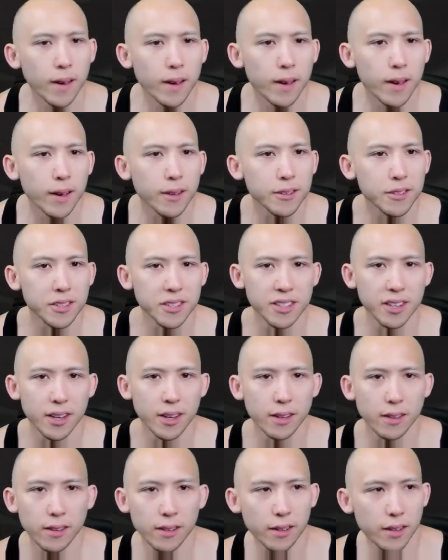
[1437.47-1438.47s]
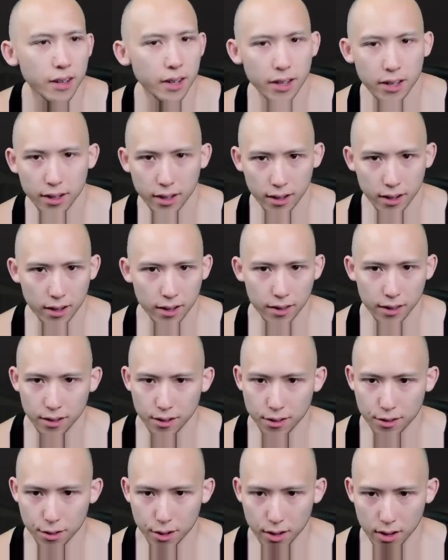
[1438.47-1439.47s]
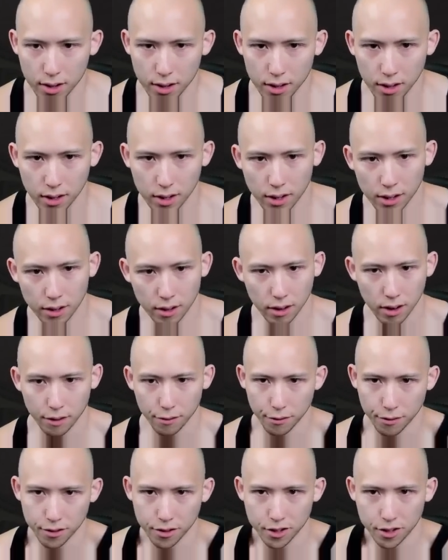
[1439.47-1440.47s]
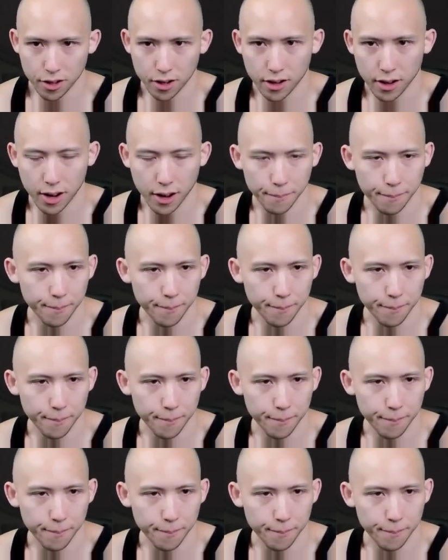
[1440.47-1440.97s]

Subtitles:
How does this hand look? On the draw? Good enough for sure, yeah.